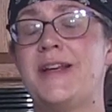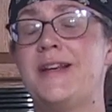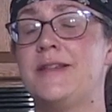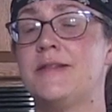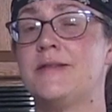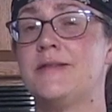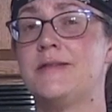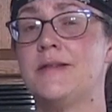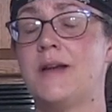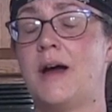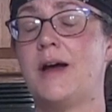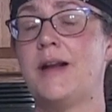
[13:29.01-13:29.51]
It
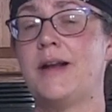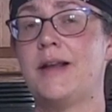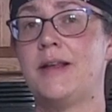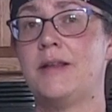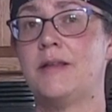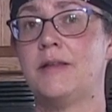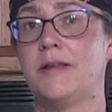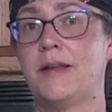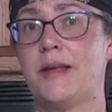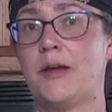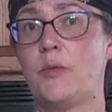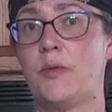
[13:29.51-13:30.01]
is not in
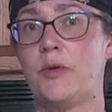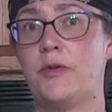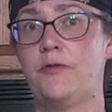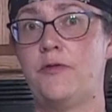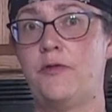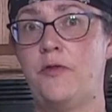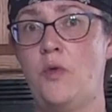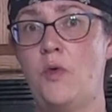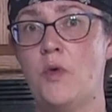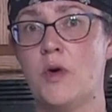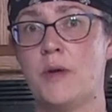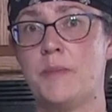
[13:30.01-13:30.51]
liquid
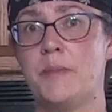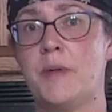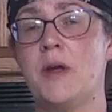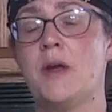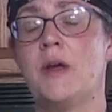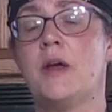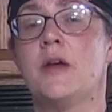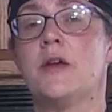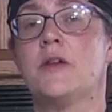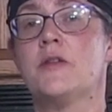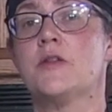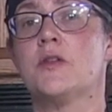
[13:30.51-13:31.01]
form,
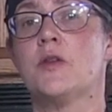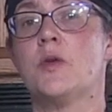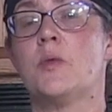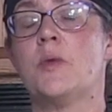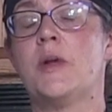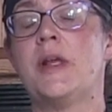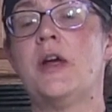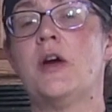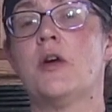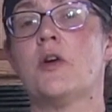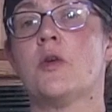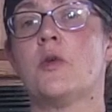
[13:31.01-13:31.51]
so
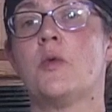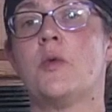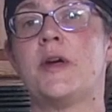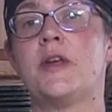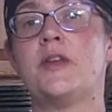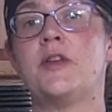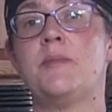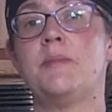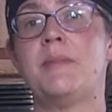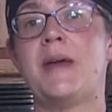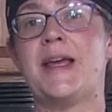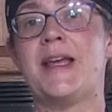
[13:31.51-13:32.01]
we are
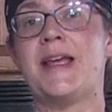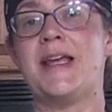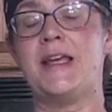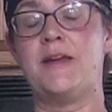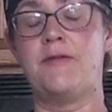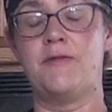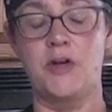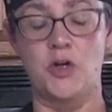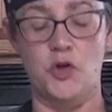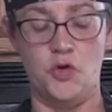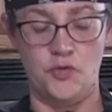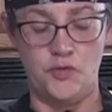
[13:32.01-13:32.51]
going to make it
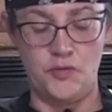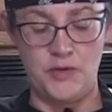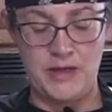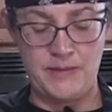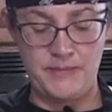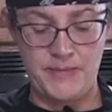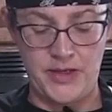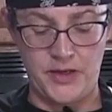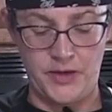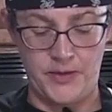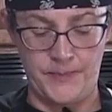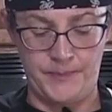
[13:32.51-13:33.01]
even
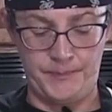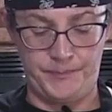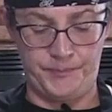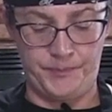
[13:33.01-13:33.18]
creamier.